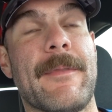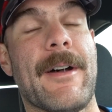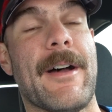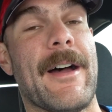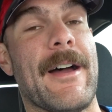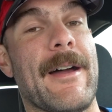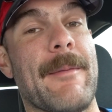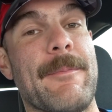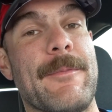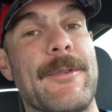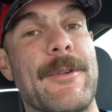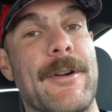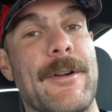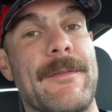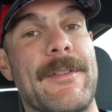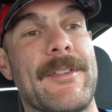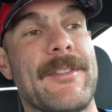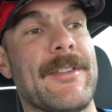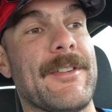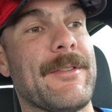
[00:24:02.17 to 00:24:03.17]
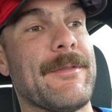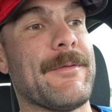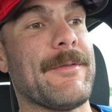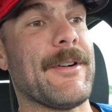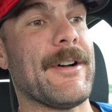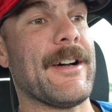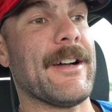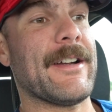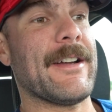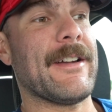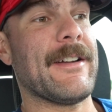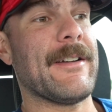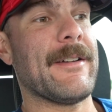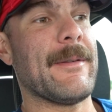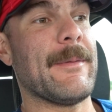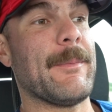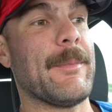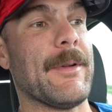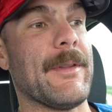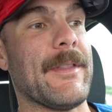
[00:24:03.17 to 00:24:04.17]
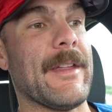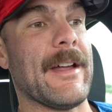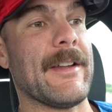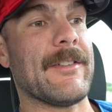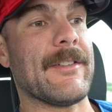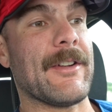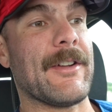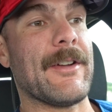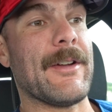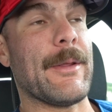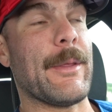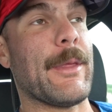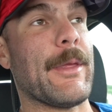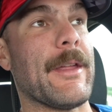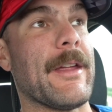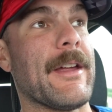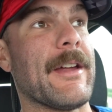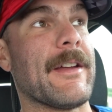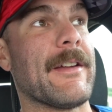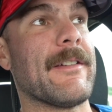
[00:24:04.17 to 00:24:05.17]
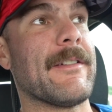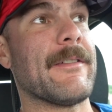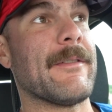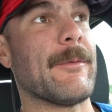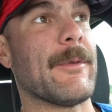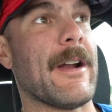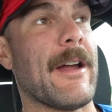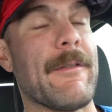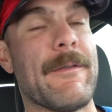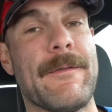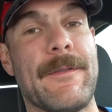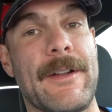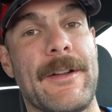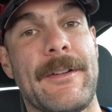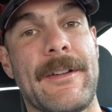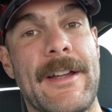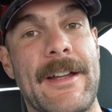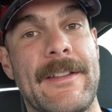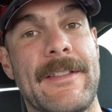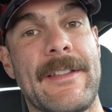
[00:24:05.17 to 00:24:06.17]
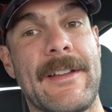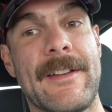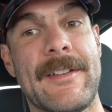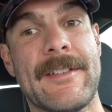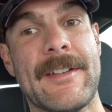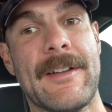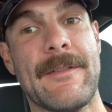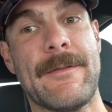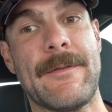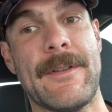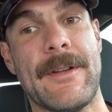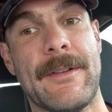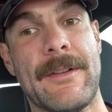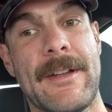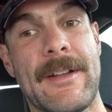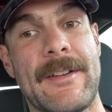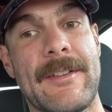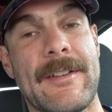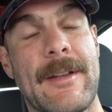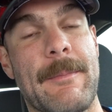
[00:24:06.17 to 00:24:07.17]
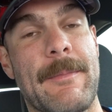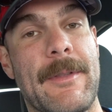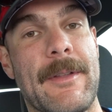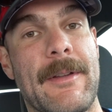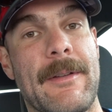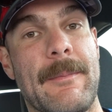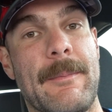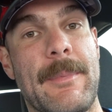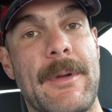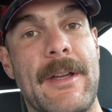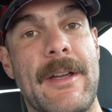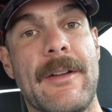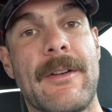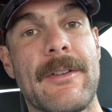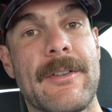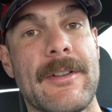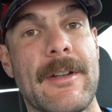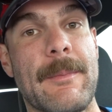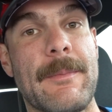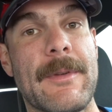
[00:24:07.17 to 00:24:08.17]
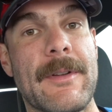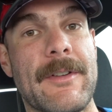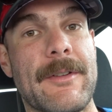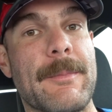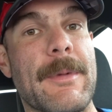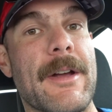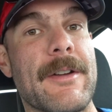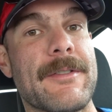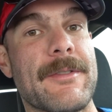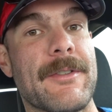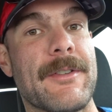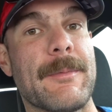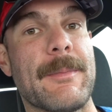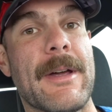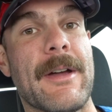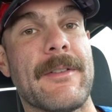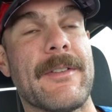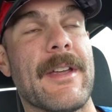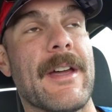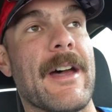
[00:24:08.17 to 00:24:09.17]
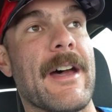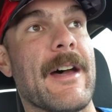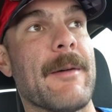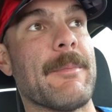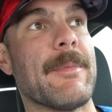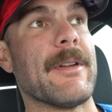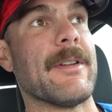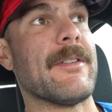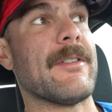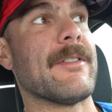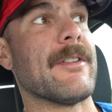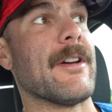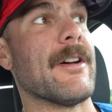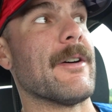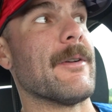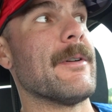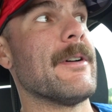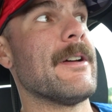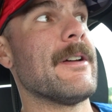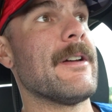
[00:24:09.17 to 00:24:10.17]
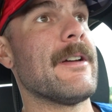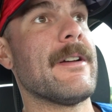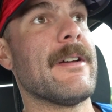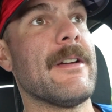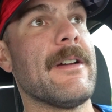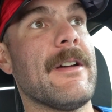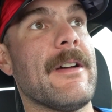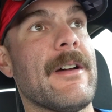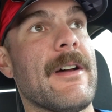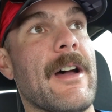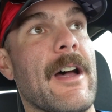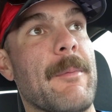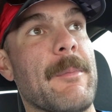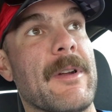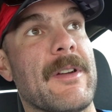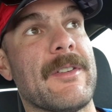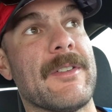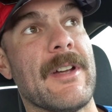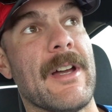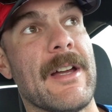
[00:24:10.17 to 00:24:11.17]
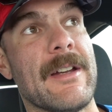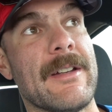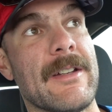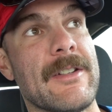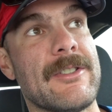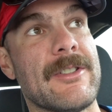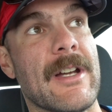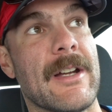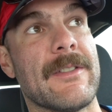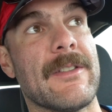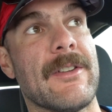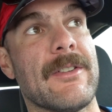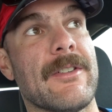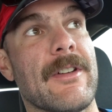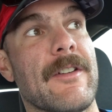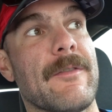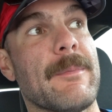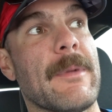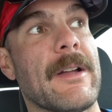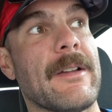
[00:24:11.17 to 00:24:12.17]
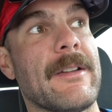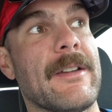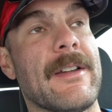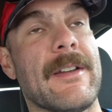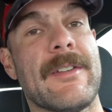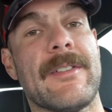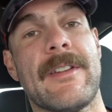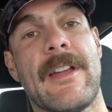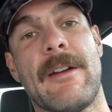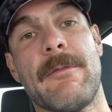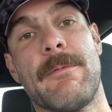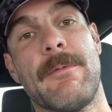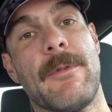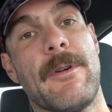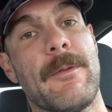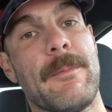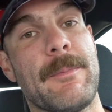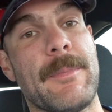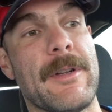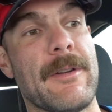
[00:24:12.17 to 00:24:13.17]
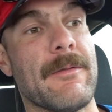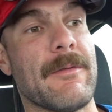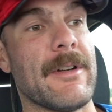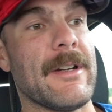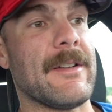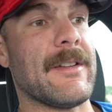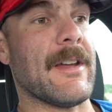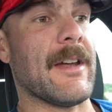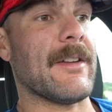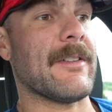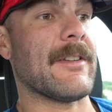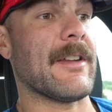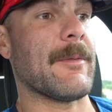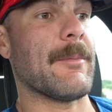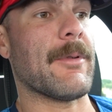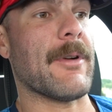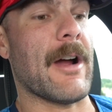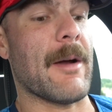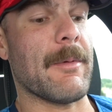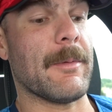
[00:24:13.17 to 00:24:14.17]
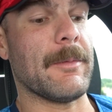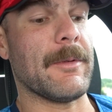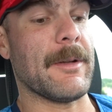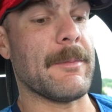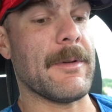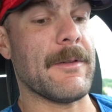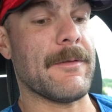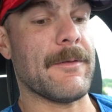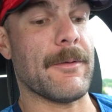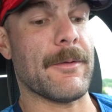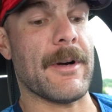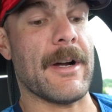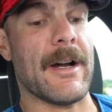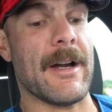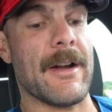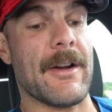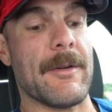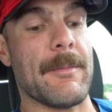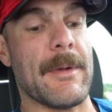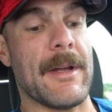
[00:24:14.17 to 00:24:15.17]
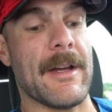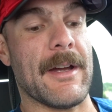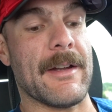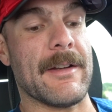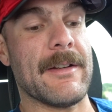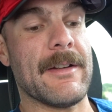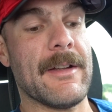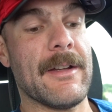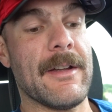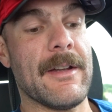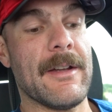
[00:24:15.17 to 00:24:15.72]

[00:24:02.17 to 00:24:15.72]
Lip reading: I'm nervous as fuck, but that's a good thing. When I feel like this, I feel like something big or something special is about to happen. So I'm excited to check this off my list. I won't be retesting probably before Ironman.